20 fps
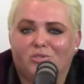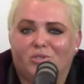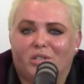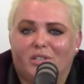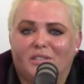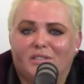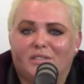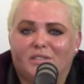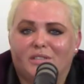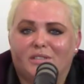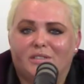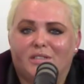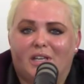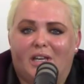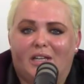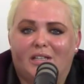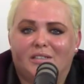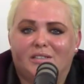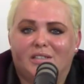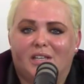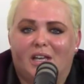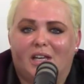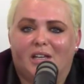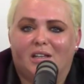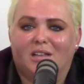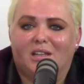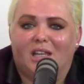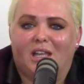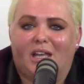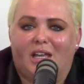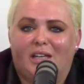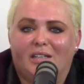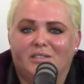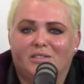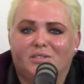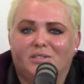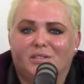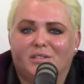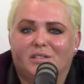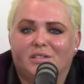address is S L
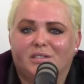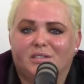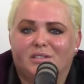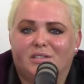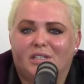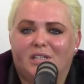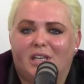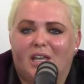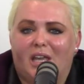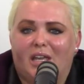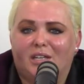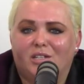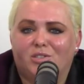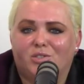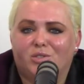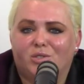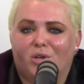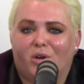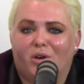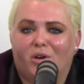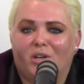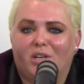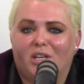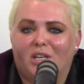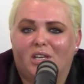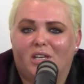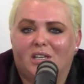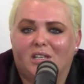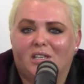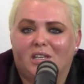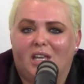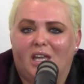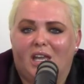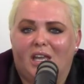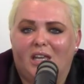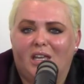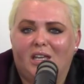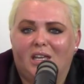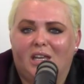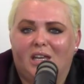S C H R E N
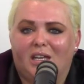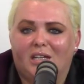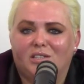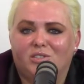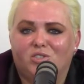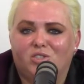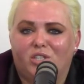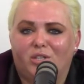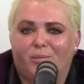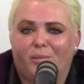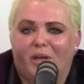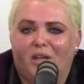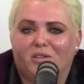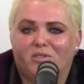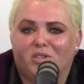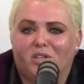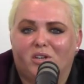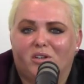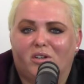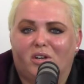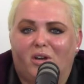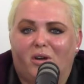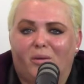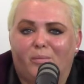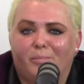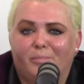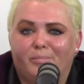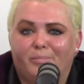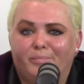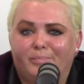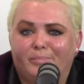K at gmail dot com.